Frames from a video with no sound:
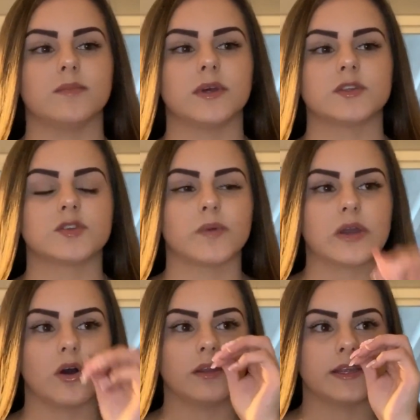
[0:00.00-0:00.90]
So we
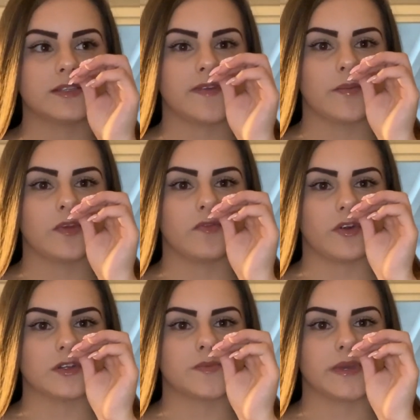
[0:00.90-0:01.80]
called his family
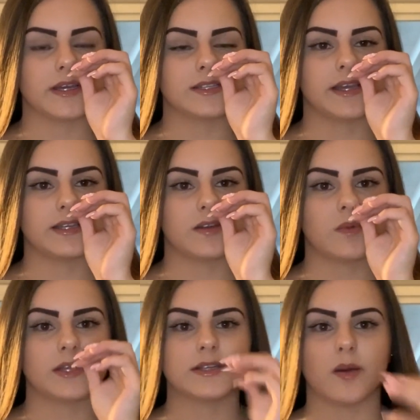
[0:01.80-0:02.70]
first because I didn't
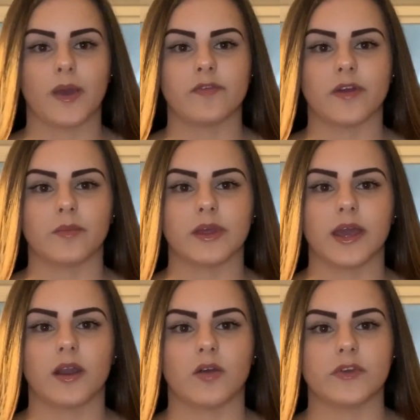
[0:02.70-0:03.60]
want to tell my family
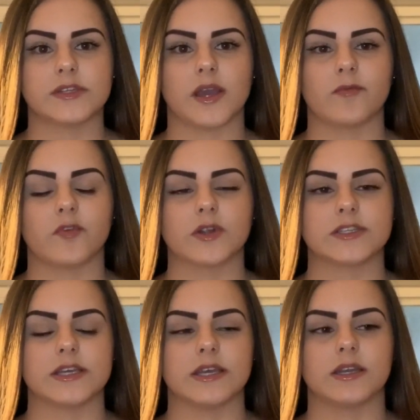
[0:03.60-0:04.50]
yet. Obviously I'm
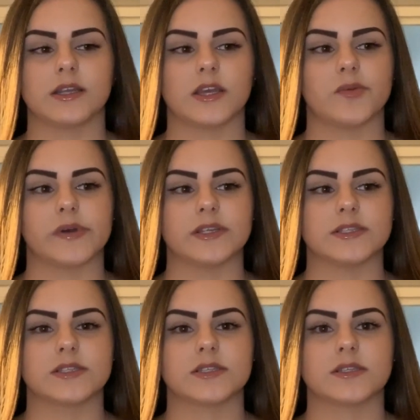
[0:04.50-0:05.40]
14. He
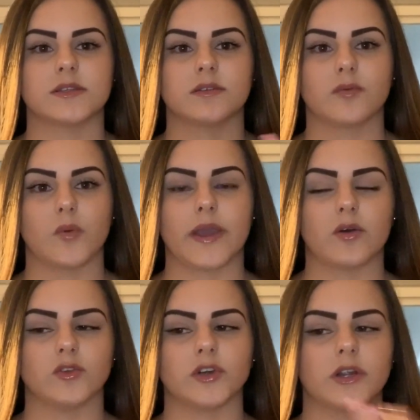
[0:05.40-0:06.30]
was way
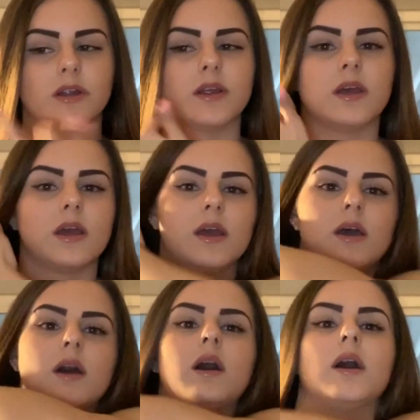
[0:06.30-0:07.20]
older.
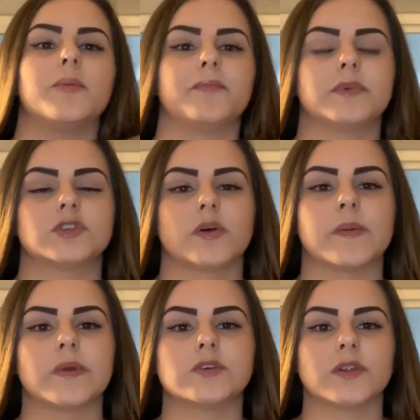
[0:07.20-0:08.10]
So
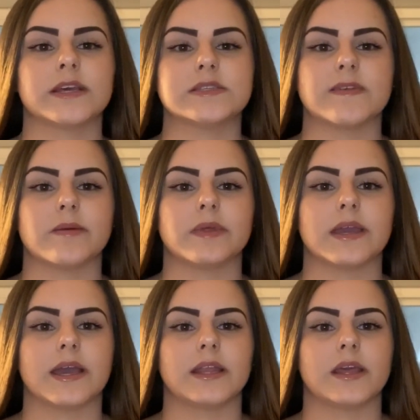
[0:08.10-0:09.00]
we told his family,
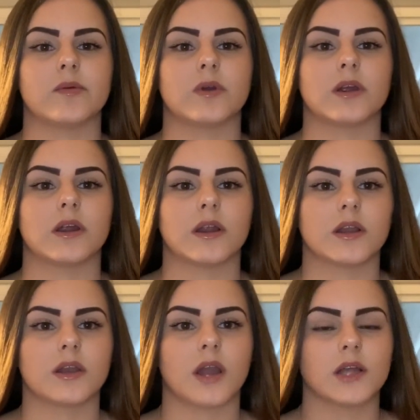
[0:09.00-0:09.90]
and they were
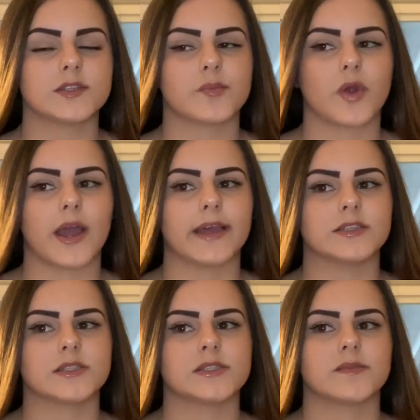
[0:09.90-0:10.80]
not
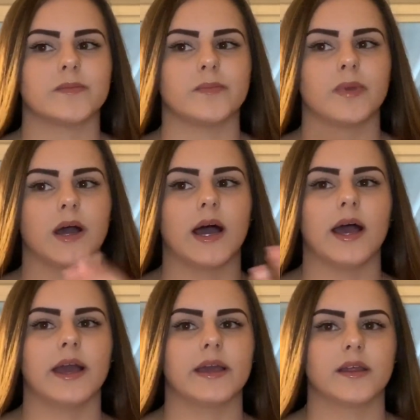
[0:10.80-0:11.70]
surprised,
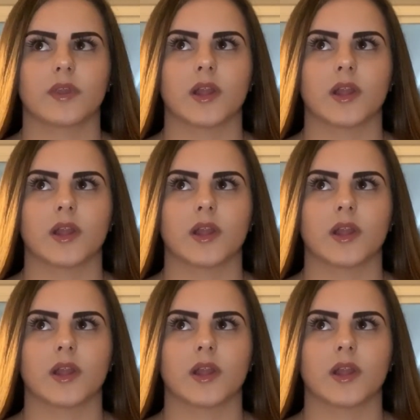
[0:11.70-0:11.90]
but